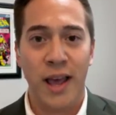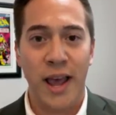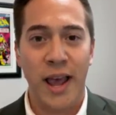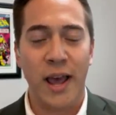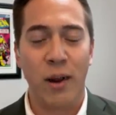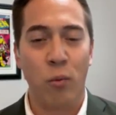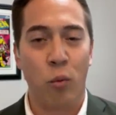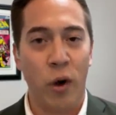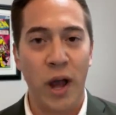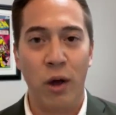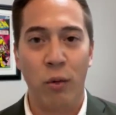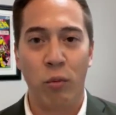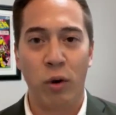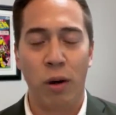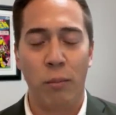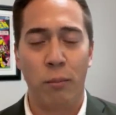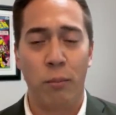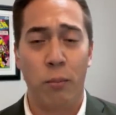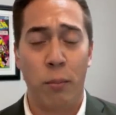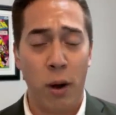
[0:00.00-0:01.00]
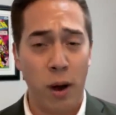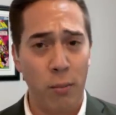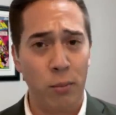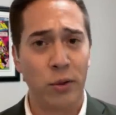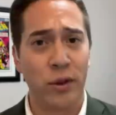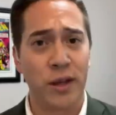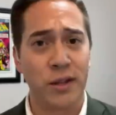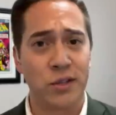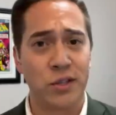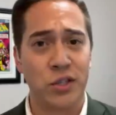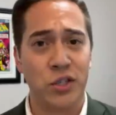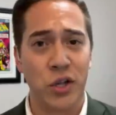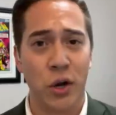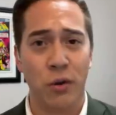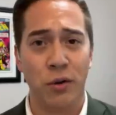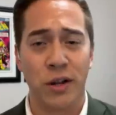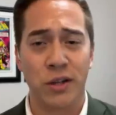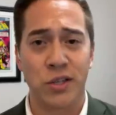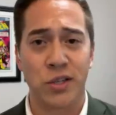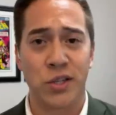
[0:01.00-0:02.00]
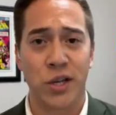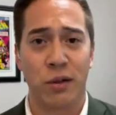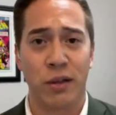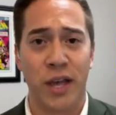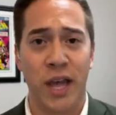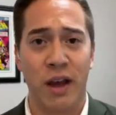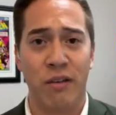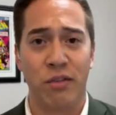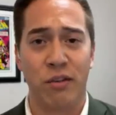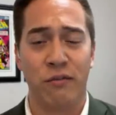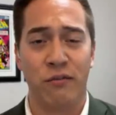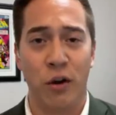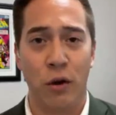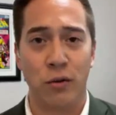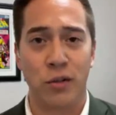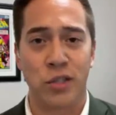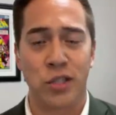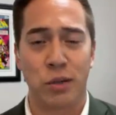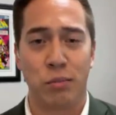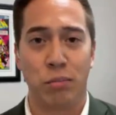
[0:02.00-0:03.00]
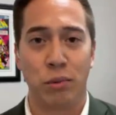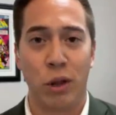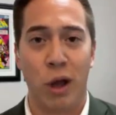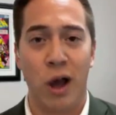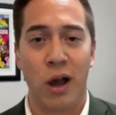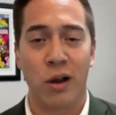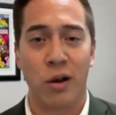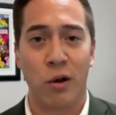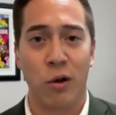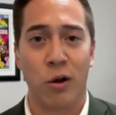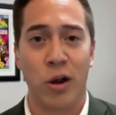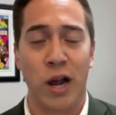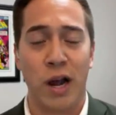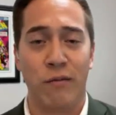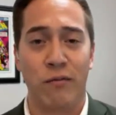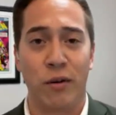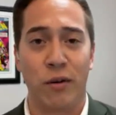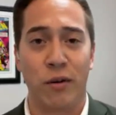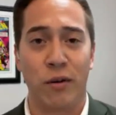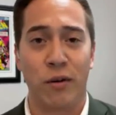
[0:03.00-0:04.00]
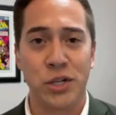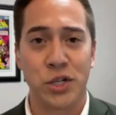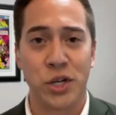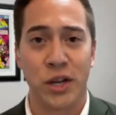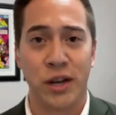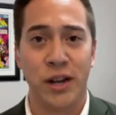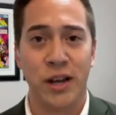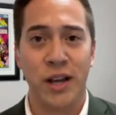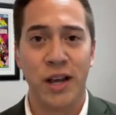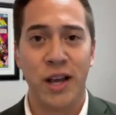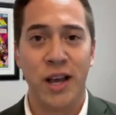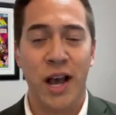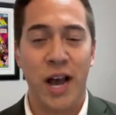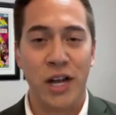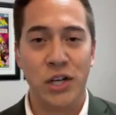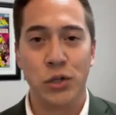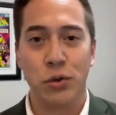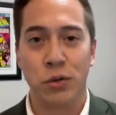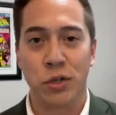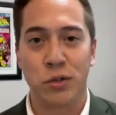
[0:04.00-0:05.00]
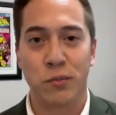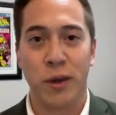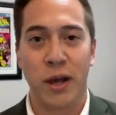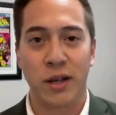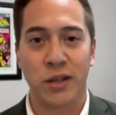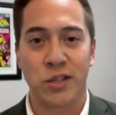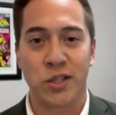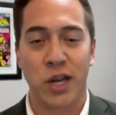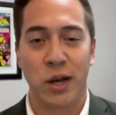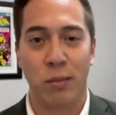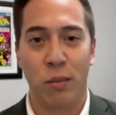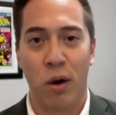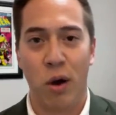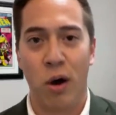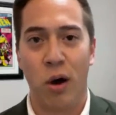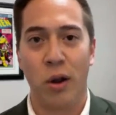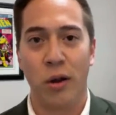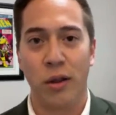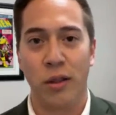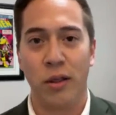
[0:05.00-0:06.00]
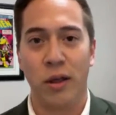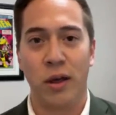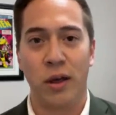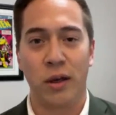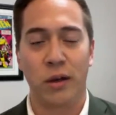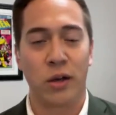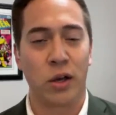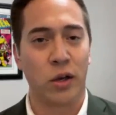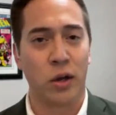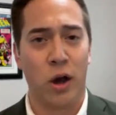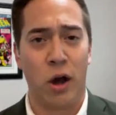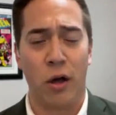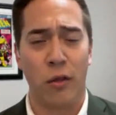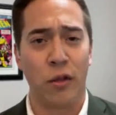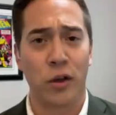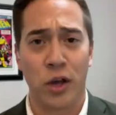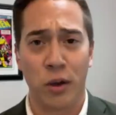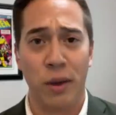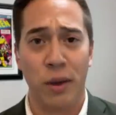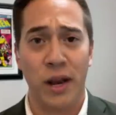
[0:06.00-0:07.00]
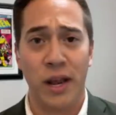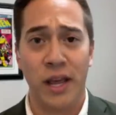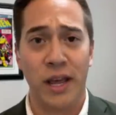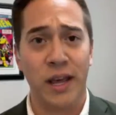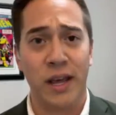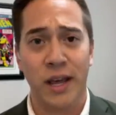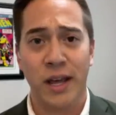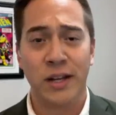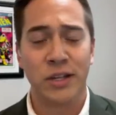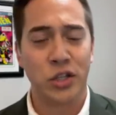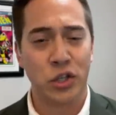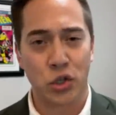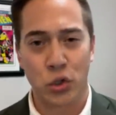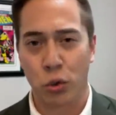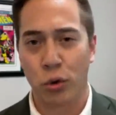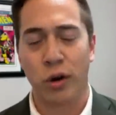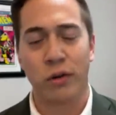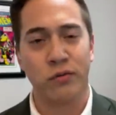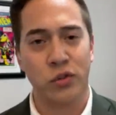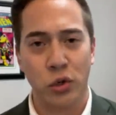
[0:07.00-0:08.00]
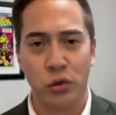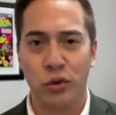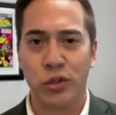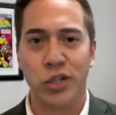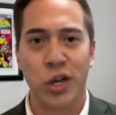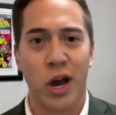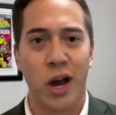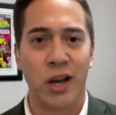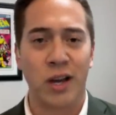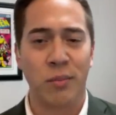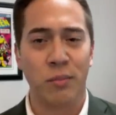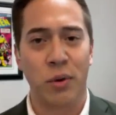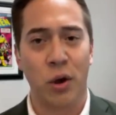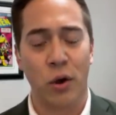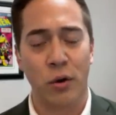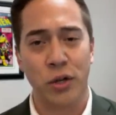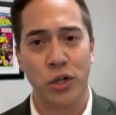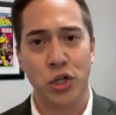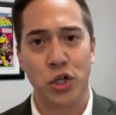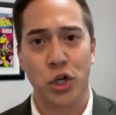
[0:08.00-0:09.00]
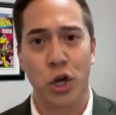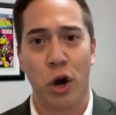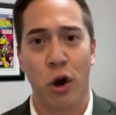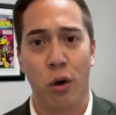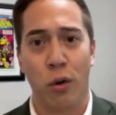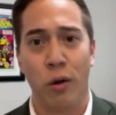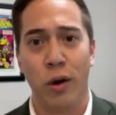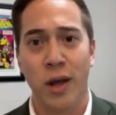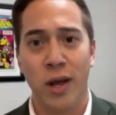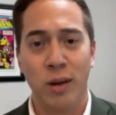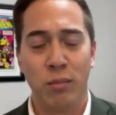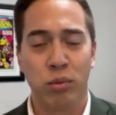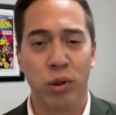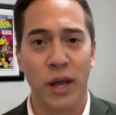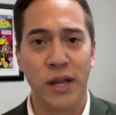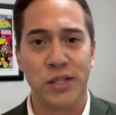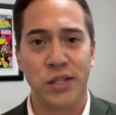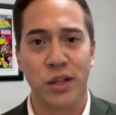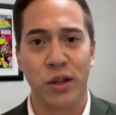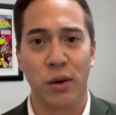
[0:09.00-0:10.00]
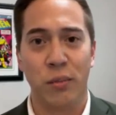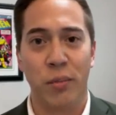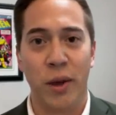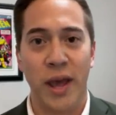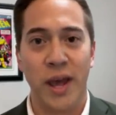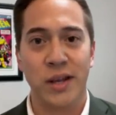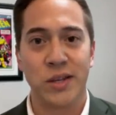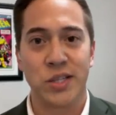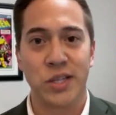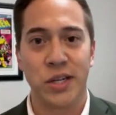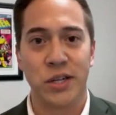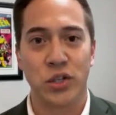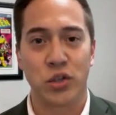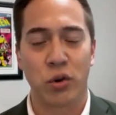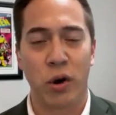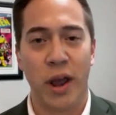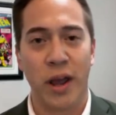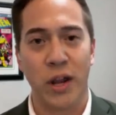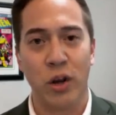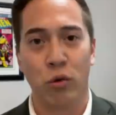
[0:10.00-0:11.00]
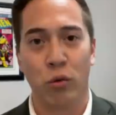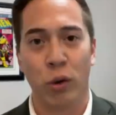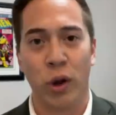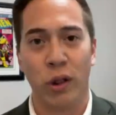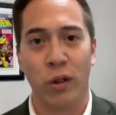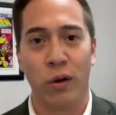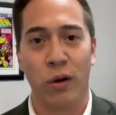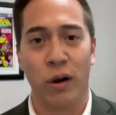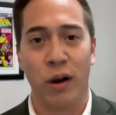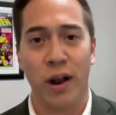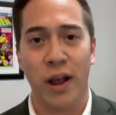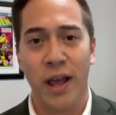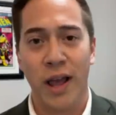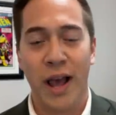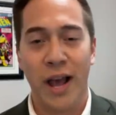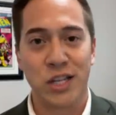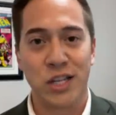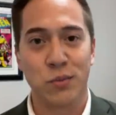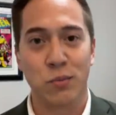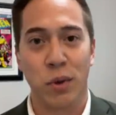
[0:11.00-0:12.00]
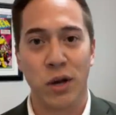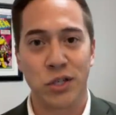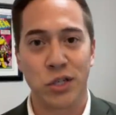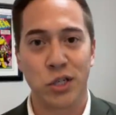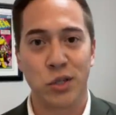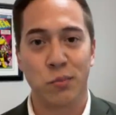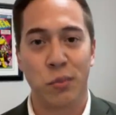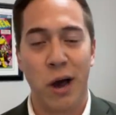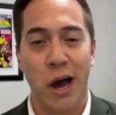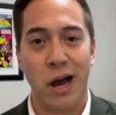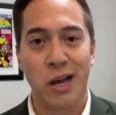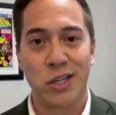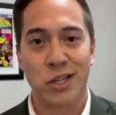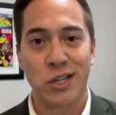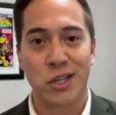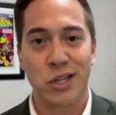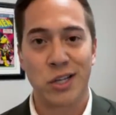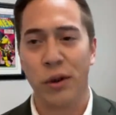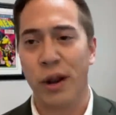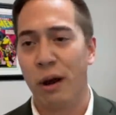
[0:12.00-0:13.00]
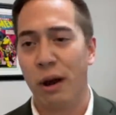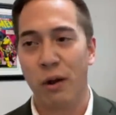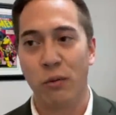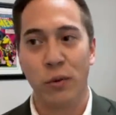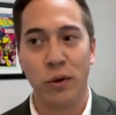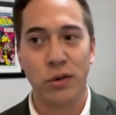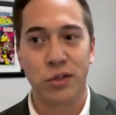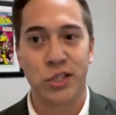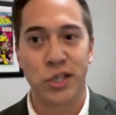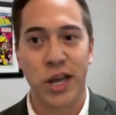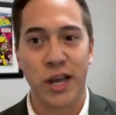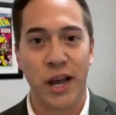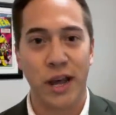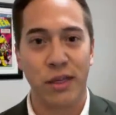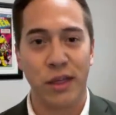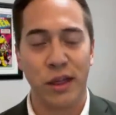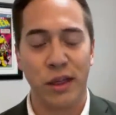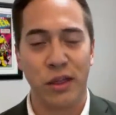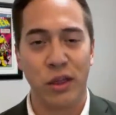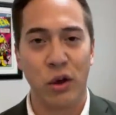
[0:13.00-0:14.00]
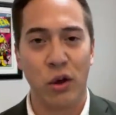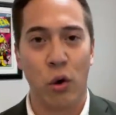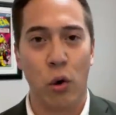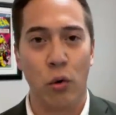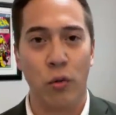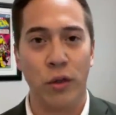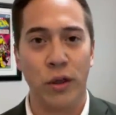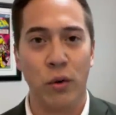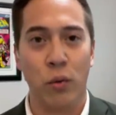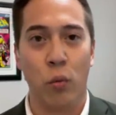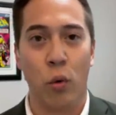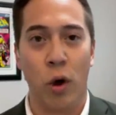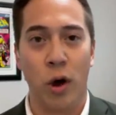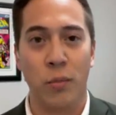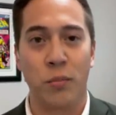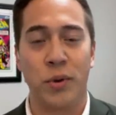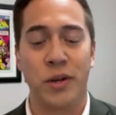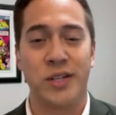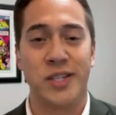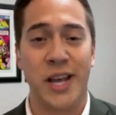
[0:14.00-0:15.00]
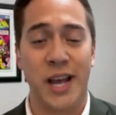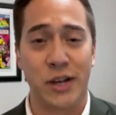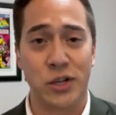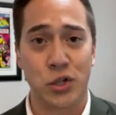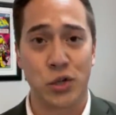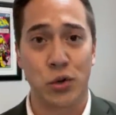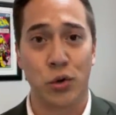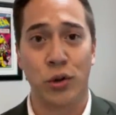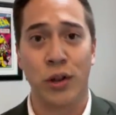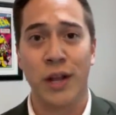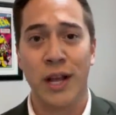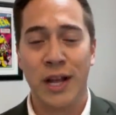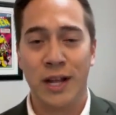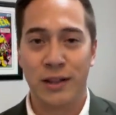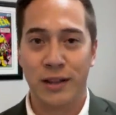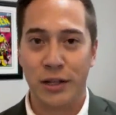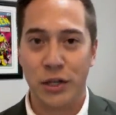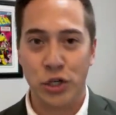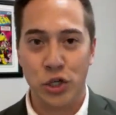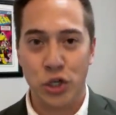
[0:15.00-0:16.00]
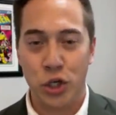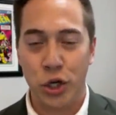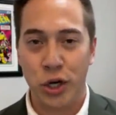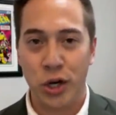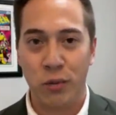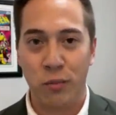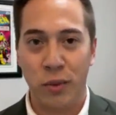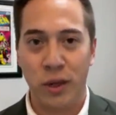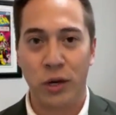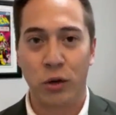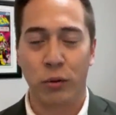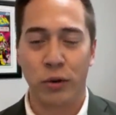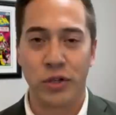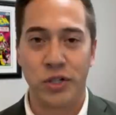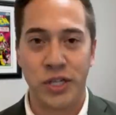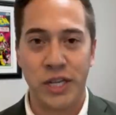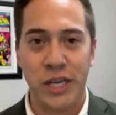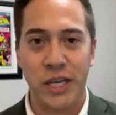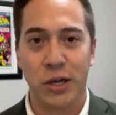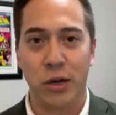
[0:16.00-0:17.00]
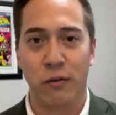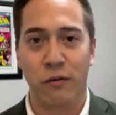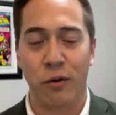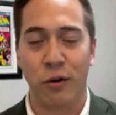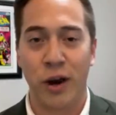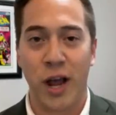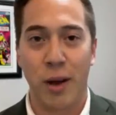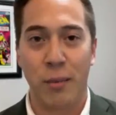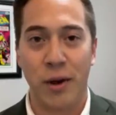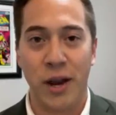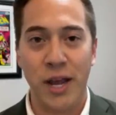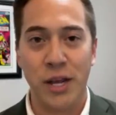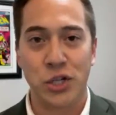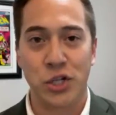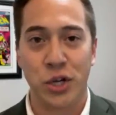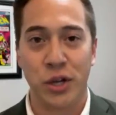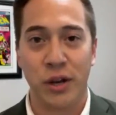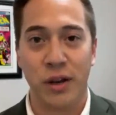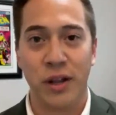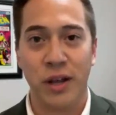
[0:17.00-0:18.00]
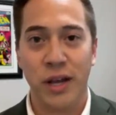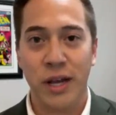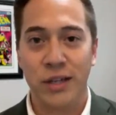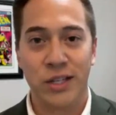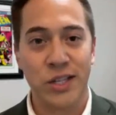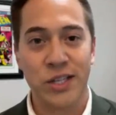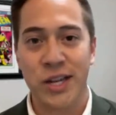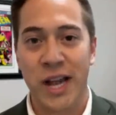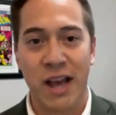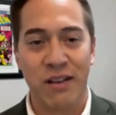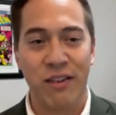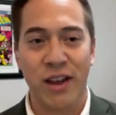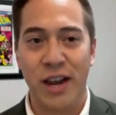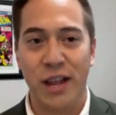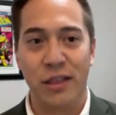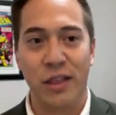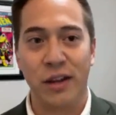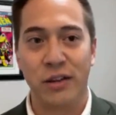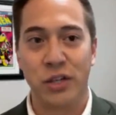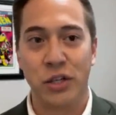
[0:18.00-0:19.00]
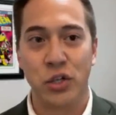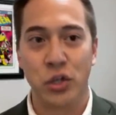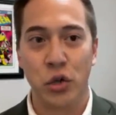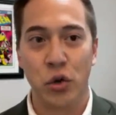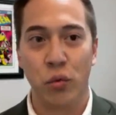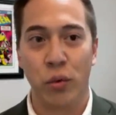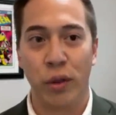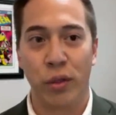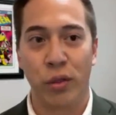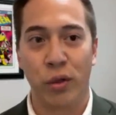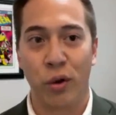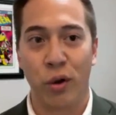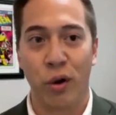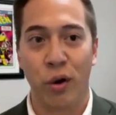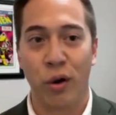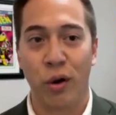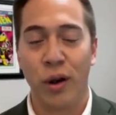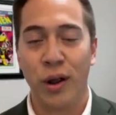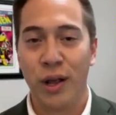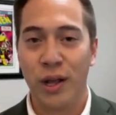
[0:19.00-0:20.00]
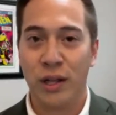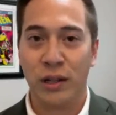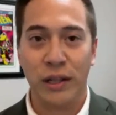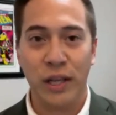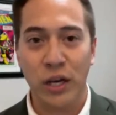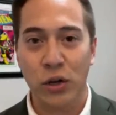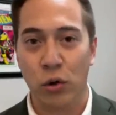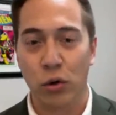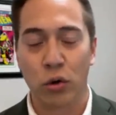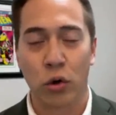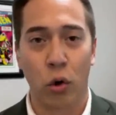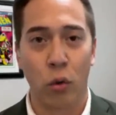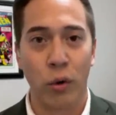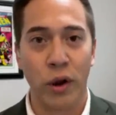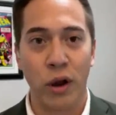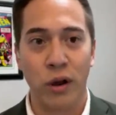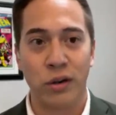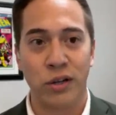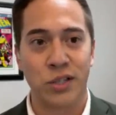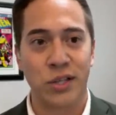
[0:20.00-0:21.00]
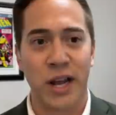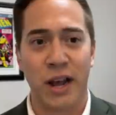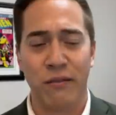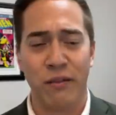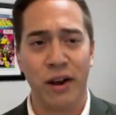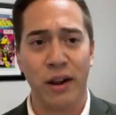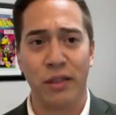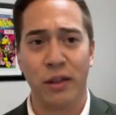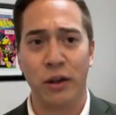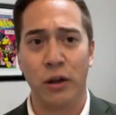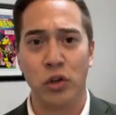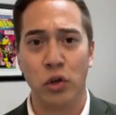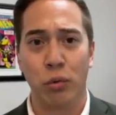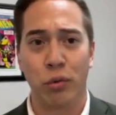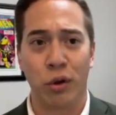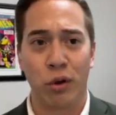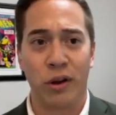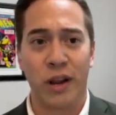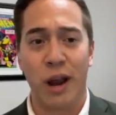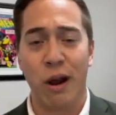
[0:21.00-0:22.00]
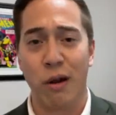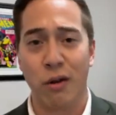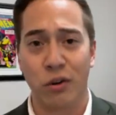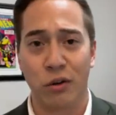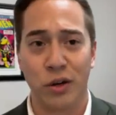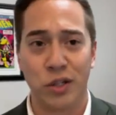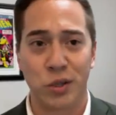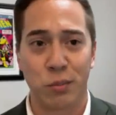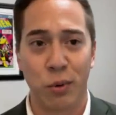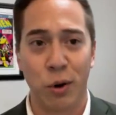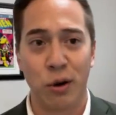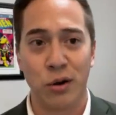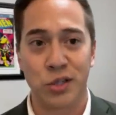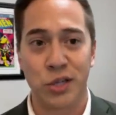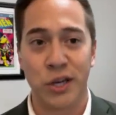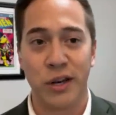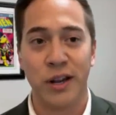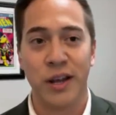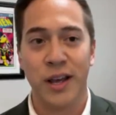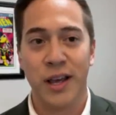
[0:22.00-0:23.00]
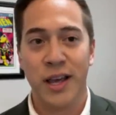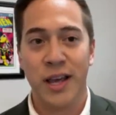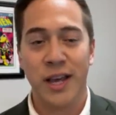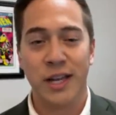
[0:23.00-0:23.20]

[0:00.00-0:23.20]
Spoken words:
And while Republicans don't necessarily have the votes to block her confirmation, I do expect some on the committee to sort of do the dog and pony show, play to their base and try and grill her as much as possible. Now, I will say, I think the only one potential legitimate critique of her nomination doesn't have anything to do with her legal career, doesn't have anything to do with her character as a person.